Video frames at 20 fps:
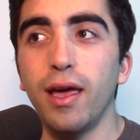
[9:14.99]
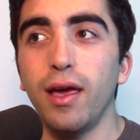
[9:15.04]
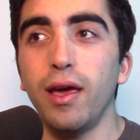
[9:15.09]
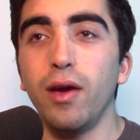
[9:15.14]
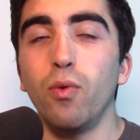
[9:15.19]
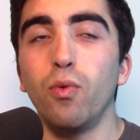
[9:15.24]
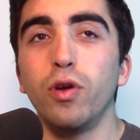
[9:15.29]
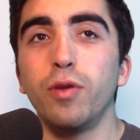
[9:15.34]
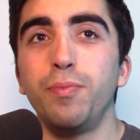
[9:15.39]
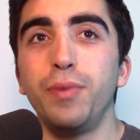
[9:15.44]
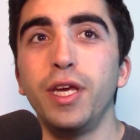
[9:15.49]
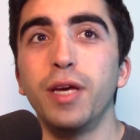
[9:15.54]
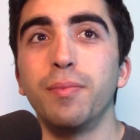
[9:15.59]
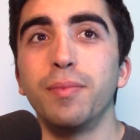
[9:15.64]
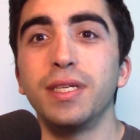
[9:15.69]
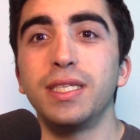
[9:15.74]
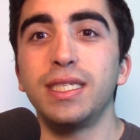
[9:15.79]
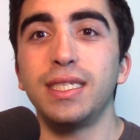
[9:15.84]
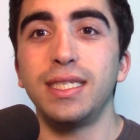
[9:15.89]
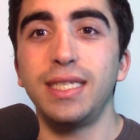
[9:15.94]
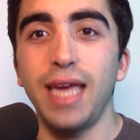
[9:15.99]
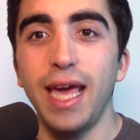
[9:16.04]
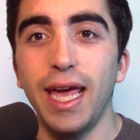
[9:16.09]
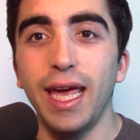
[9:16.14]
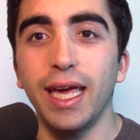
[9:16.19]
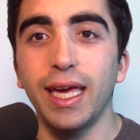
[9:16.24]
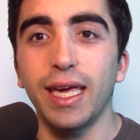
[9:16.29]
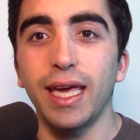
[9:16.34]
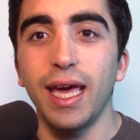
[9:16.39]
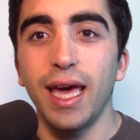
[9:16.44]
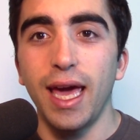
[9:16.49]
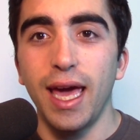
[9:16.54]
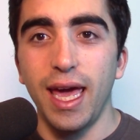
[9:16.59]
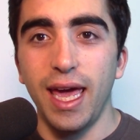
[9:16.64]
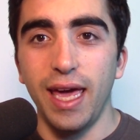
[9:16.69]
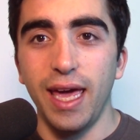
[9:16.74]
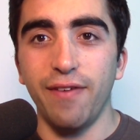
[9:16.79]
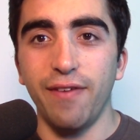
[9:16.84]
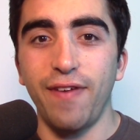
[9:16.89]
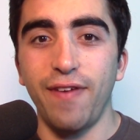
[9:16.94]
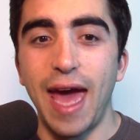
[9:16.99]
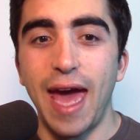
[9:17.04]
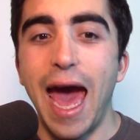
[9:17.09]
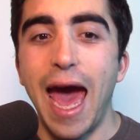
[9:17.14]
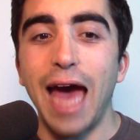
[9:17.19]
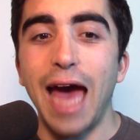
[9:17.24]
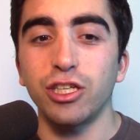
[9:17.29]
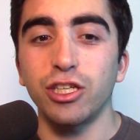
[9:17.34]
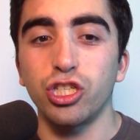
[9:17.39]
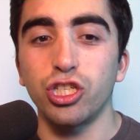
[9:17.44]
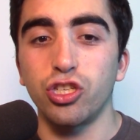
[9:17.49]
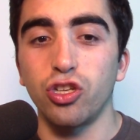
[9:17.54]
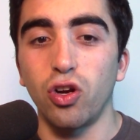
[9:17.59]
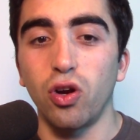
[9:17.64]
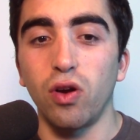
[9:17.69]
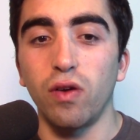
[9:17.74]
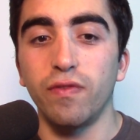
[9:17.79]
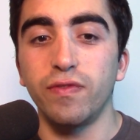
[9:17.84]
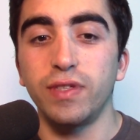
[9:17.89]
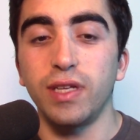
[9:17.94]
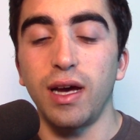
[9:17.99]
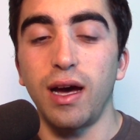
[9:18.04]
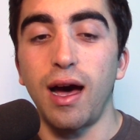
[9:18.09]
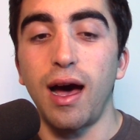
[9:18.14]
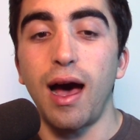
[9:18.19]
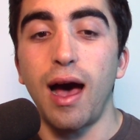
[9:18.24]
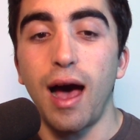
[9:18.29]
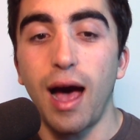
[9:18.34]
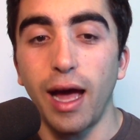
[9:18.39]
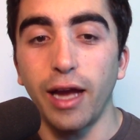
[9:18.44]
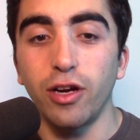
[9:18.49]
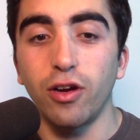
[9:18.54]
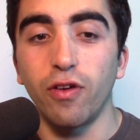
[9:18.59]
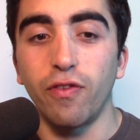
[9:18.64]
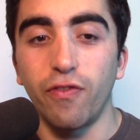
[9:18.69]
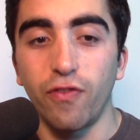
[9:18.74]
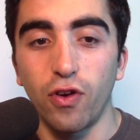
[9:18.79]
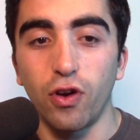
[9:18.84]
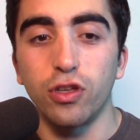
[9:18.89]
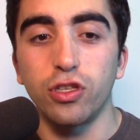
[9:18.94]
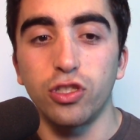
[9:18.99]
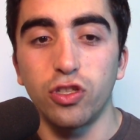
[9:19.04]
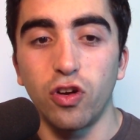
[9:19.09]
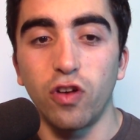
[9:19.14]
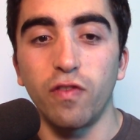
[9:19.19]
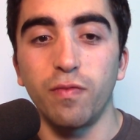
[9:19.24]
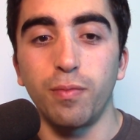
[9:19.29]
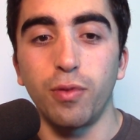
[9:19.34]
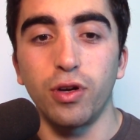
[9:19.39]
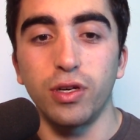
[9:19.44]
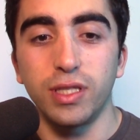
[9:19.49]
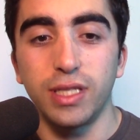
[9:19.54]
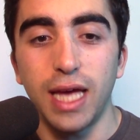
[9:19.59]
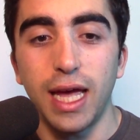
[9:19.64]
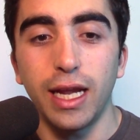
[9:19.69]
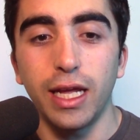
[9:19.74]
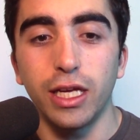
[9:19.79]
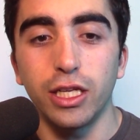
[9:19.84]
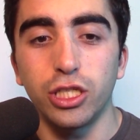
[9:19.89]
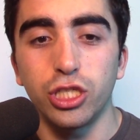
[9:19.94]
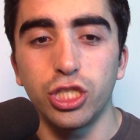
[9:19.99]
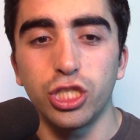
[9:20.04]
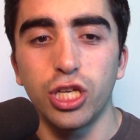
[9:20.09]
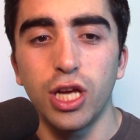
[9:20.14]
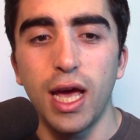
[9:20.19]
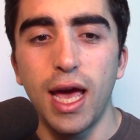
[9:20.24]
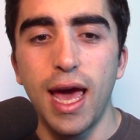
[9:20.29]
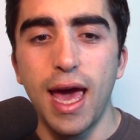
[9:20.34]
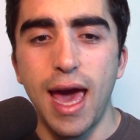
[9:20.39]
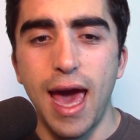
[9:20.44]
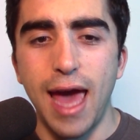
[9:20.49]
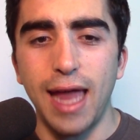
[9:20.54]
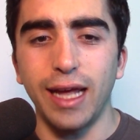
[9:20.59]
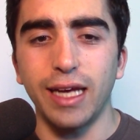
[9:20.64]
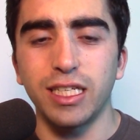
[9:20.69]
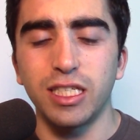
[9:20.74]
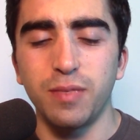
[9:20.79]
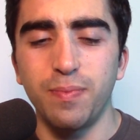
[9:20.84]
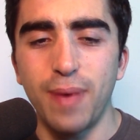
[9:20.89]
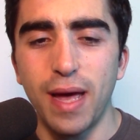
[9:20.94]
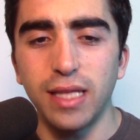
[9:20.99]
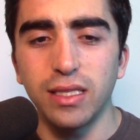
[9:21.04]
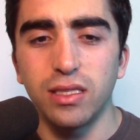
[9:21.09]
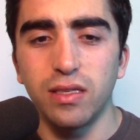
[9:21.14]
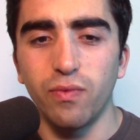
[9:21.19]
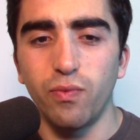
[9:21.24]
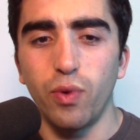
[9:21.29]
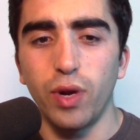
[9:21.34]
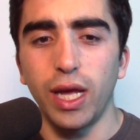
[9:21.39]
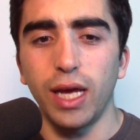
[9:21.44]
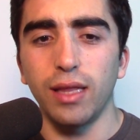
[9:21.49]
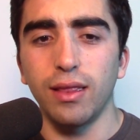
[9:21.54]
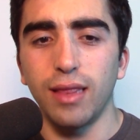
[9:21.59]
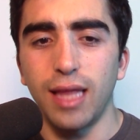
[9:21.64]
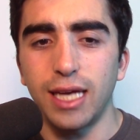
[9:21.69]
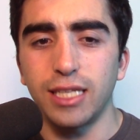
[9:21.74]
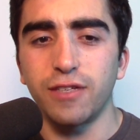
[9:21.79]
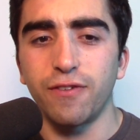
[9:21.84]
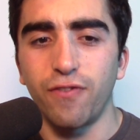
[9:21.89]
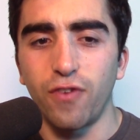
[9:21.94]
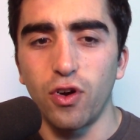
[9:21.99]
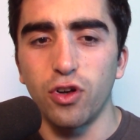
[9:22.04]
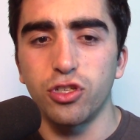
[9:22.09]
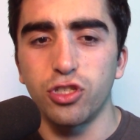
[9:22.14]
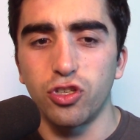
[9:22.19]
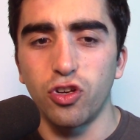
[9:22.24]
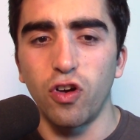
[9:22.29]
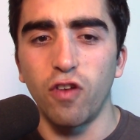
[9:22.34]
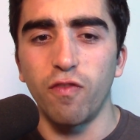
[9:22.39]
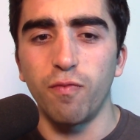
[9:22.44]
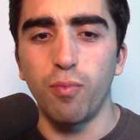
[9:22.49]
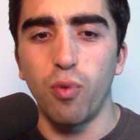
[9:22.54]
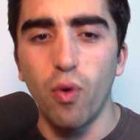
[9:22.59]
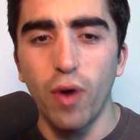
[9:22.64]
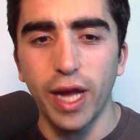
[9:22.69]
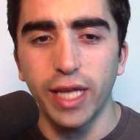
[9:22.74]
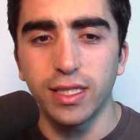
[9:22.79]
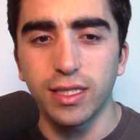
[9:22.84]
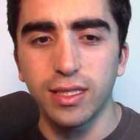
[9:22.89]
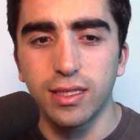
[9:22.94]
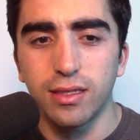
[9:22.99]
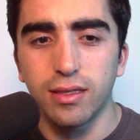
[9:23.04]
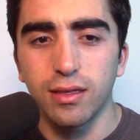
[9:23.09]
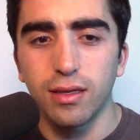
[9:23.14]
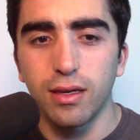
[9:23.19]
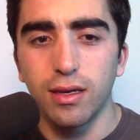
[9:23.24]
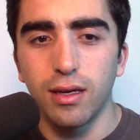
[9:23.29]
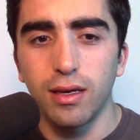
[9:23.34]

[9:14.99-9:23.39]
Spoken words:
It would be a mistake if Ash served a higher first serve percentage at expense of winning less first serve points,